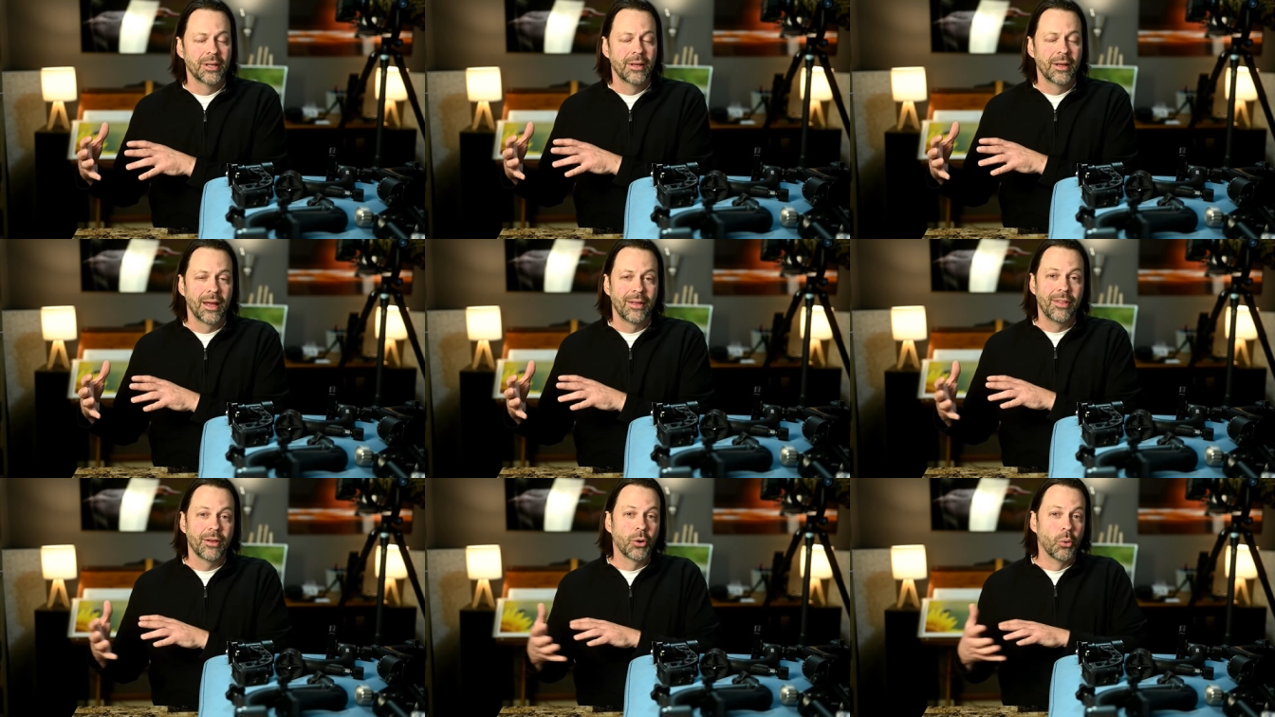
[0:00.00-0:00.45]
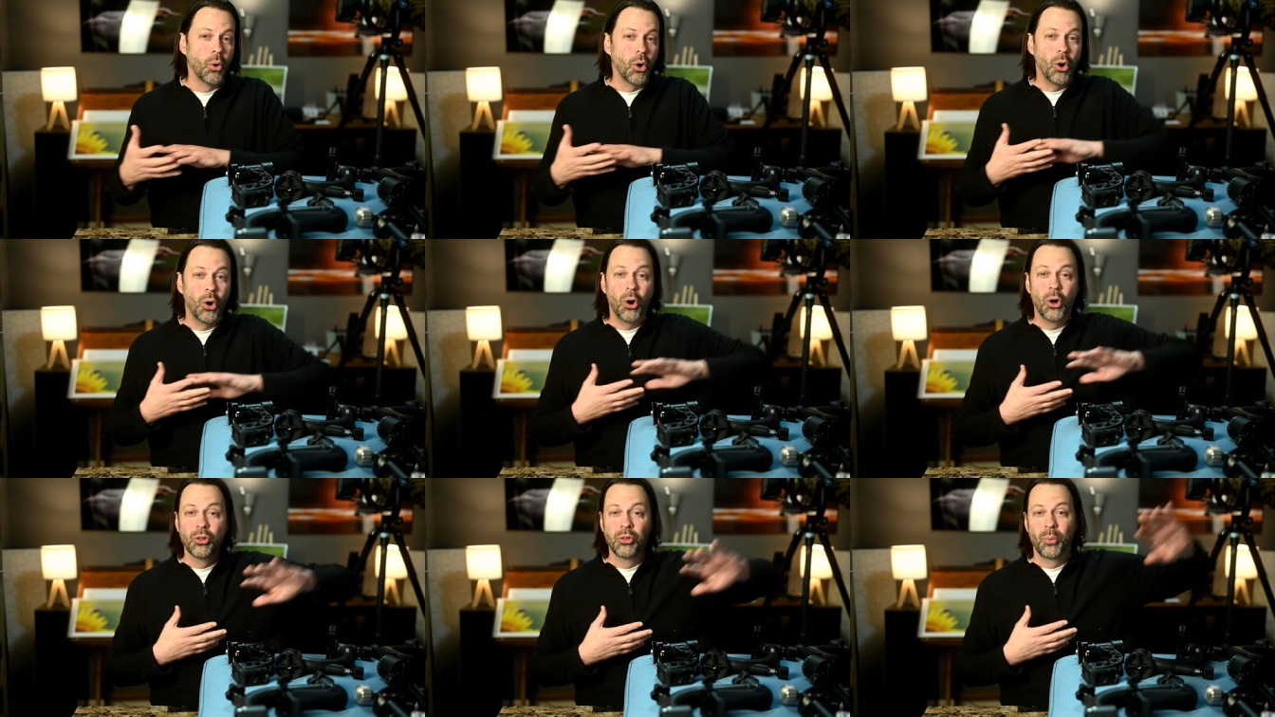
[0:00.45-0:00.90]
and they go
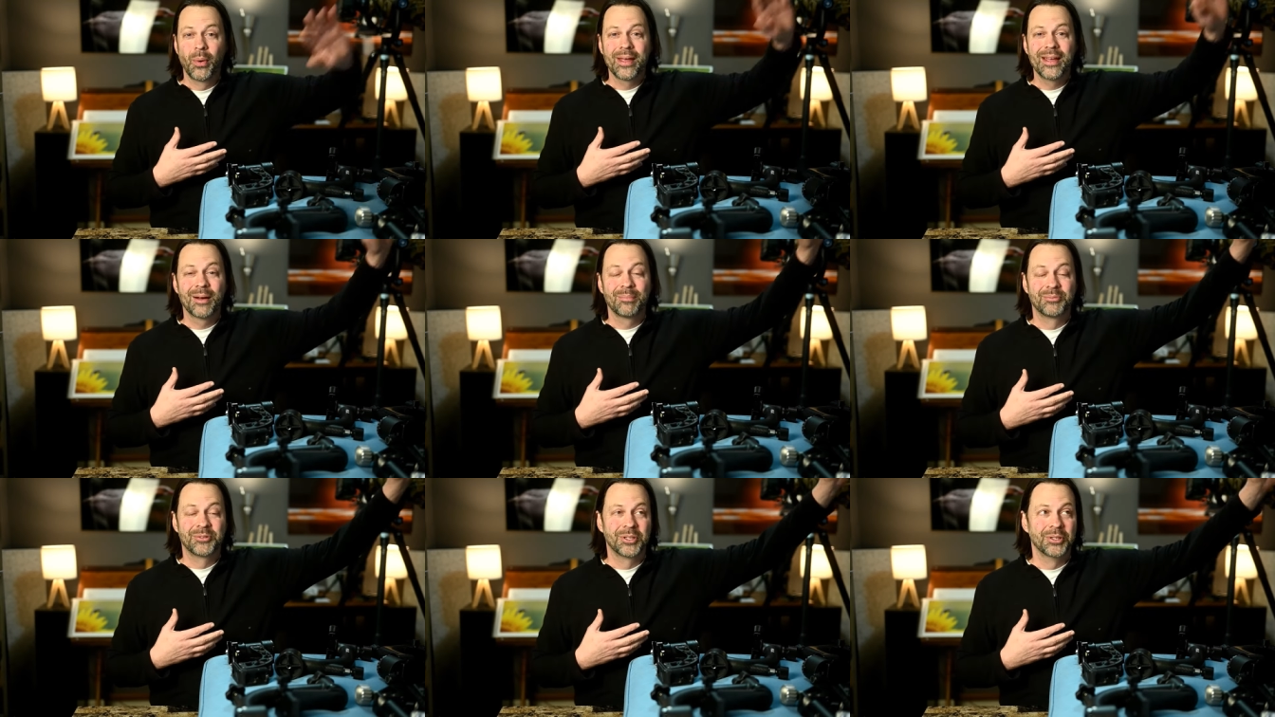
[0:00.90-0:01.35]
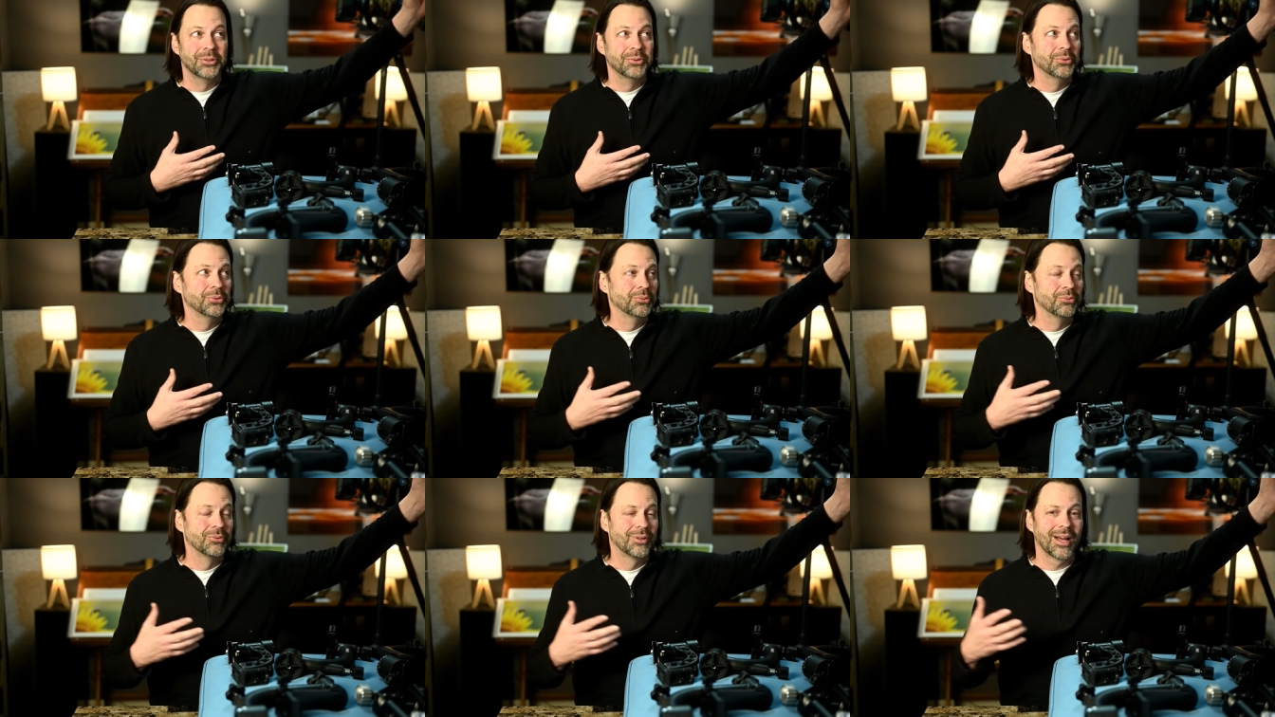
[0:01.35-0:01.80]
all the way up
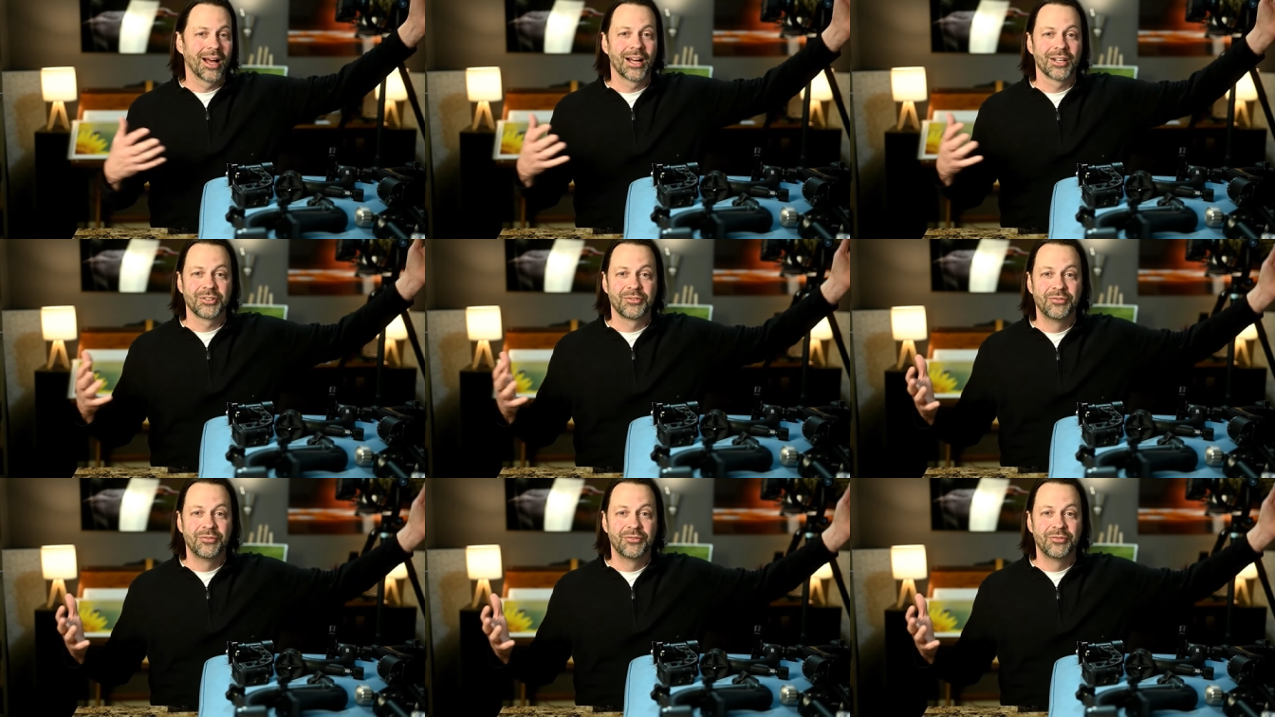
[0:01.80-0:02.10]
to, gosh,